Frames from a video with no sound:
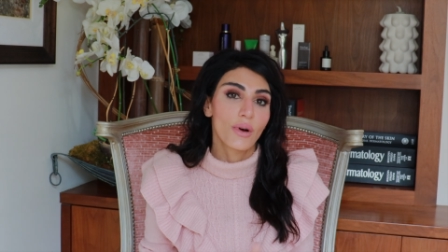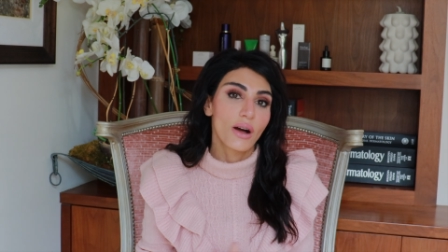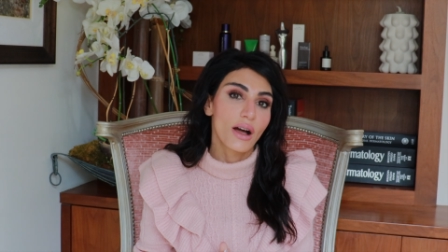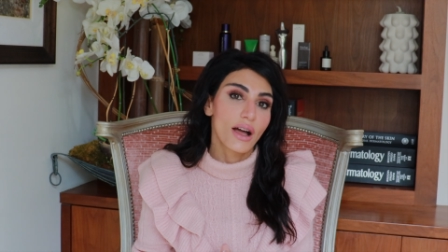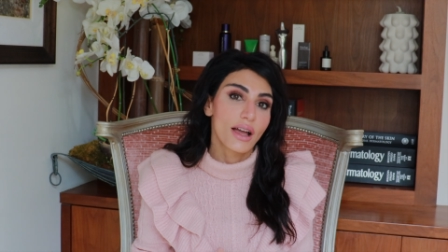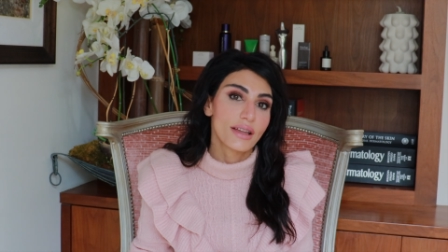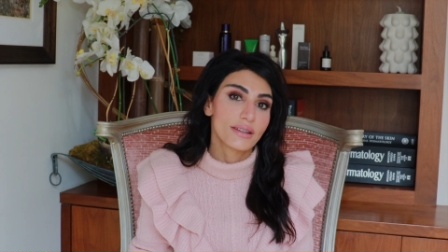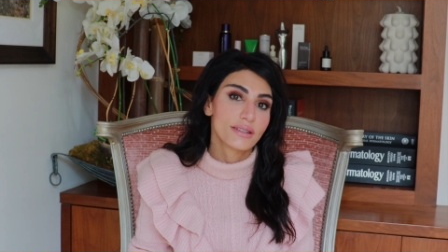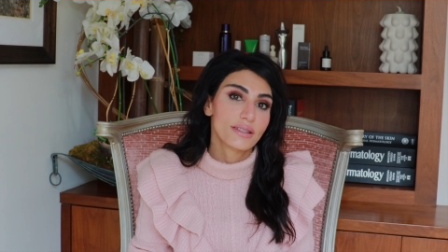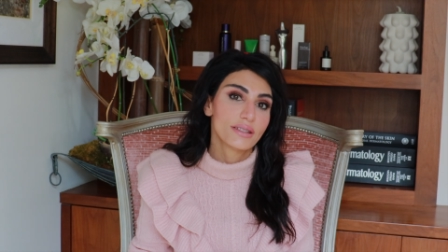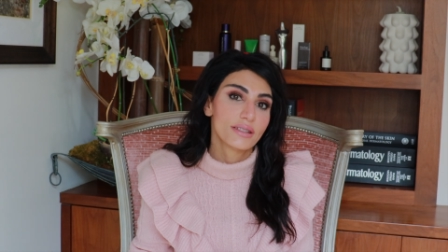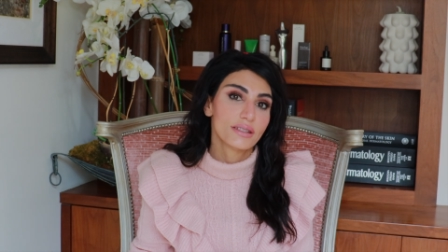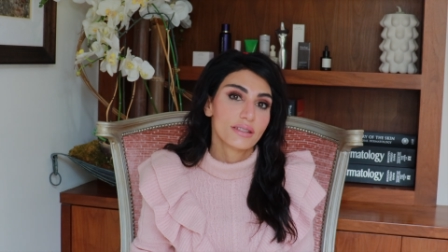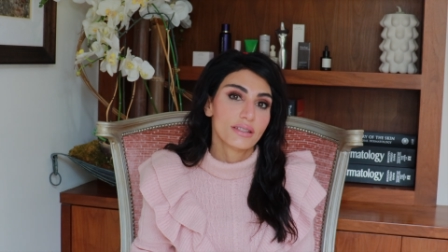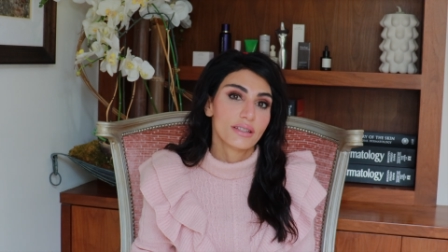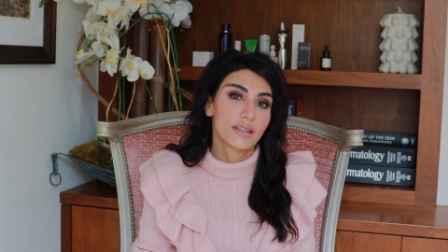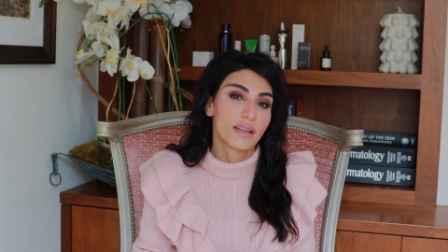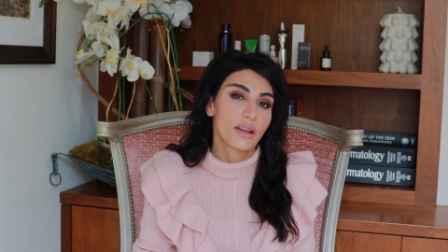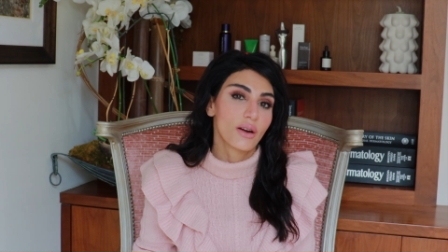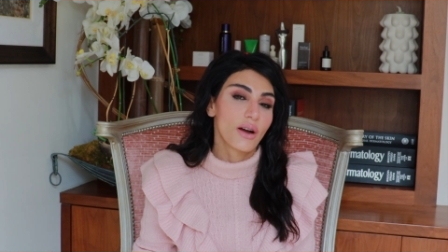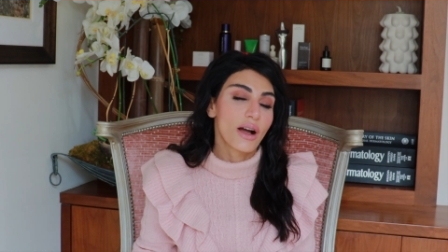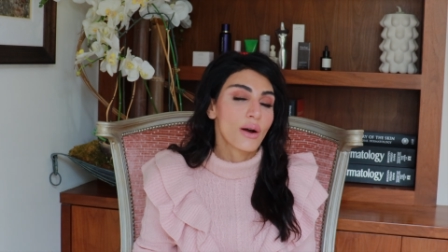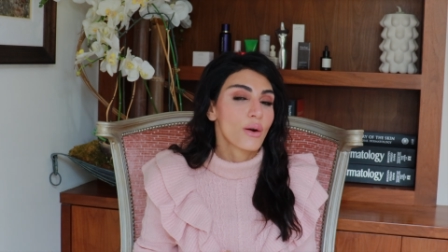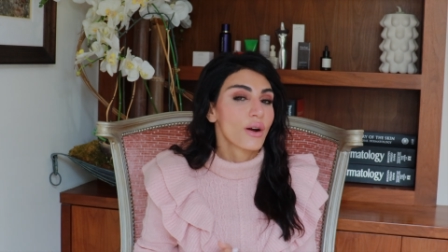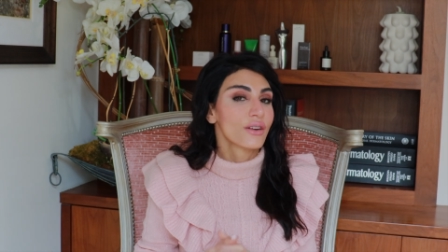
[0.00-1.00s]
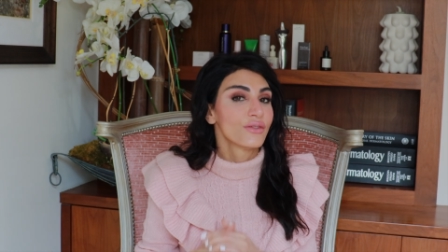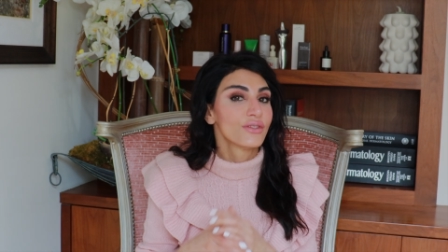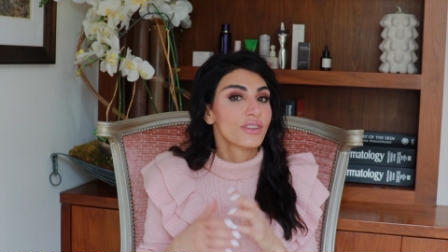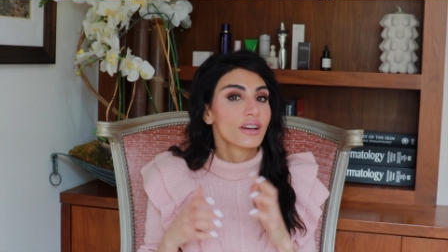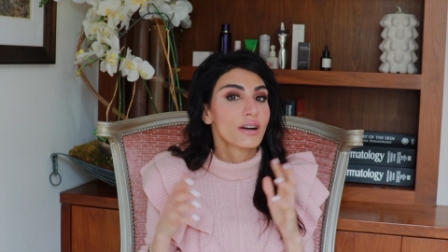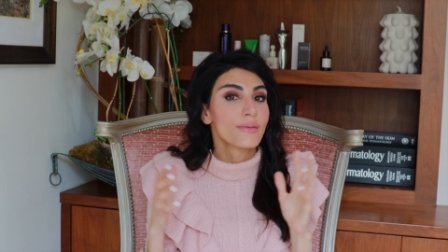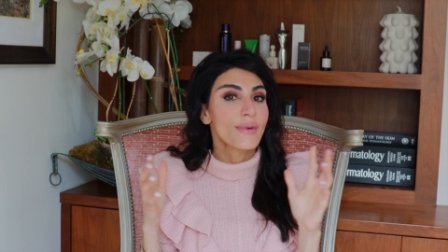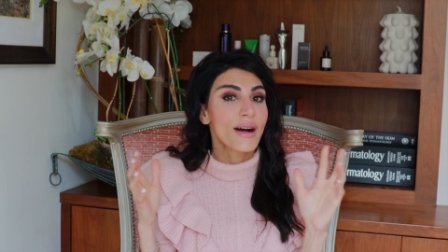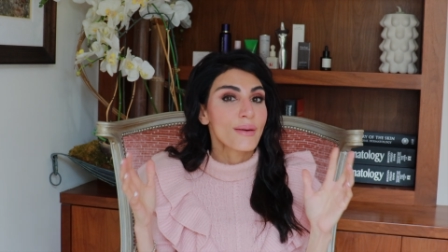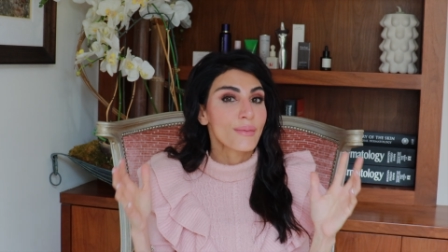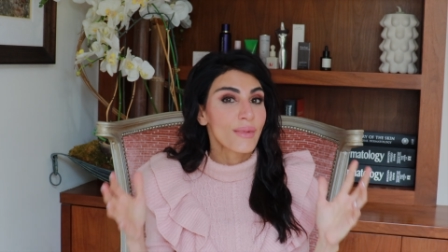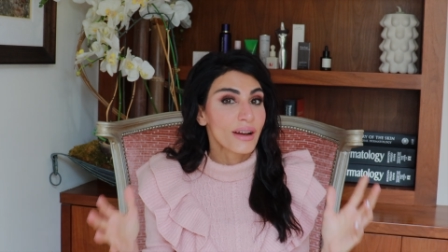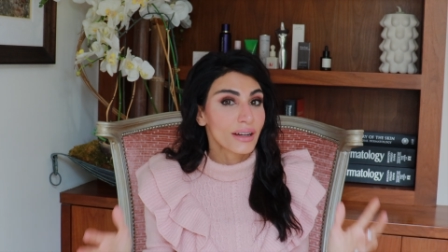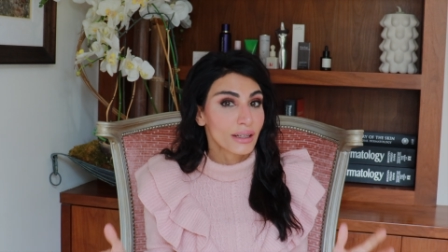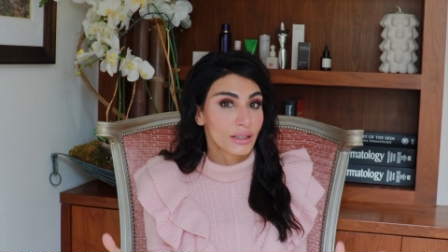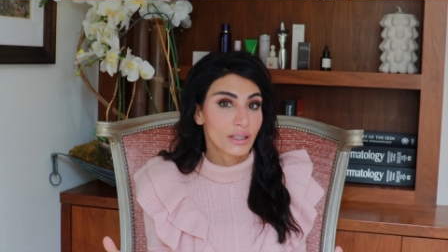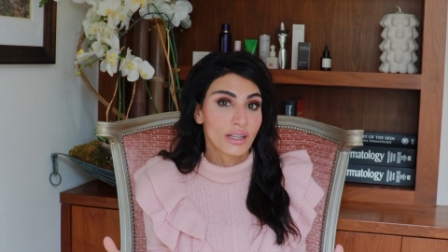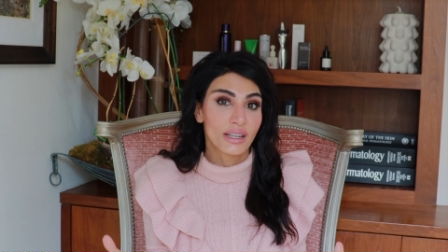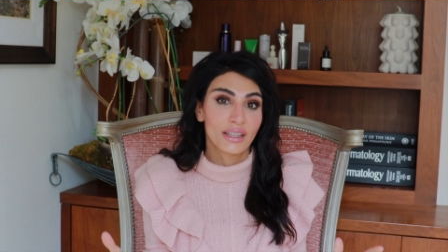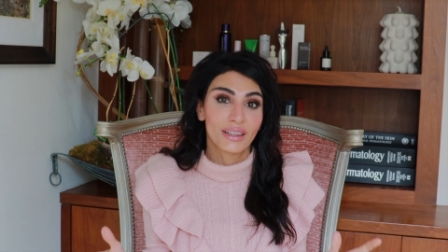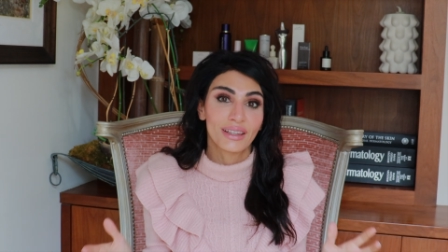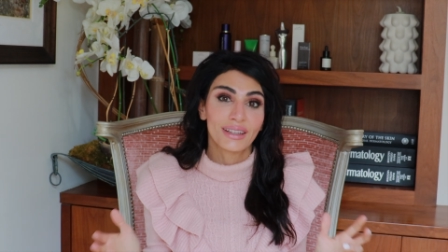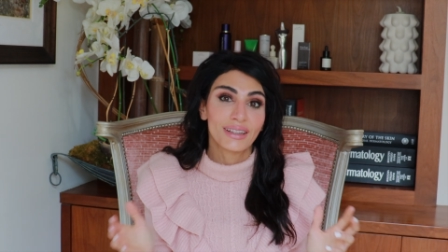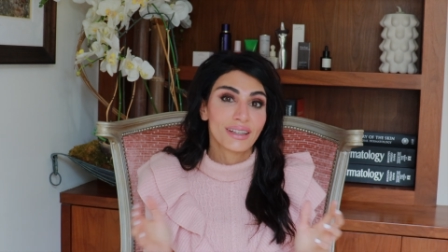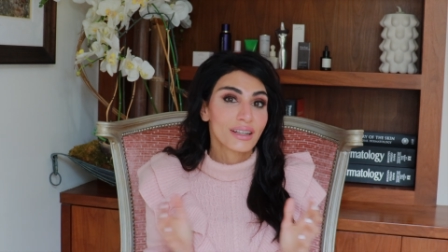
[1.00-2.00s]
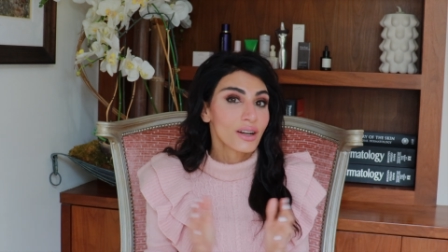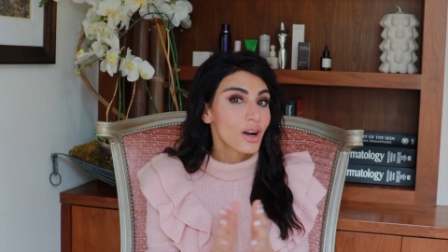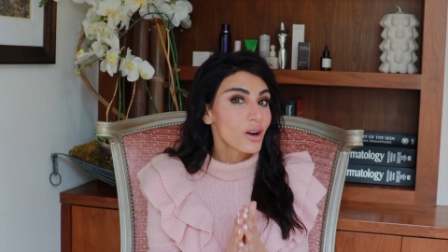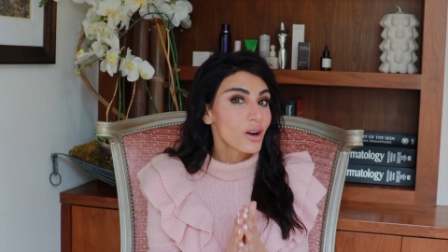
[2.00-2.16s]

But you know how I feel about microneedling at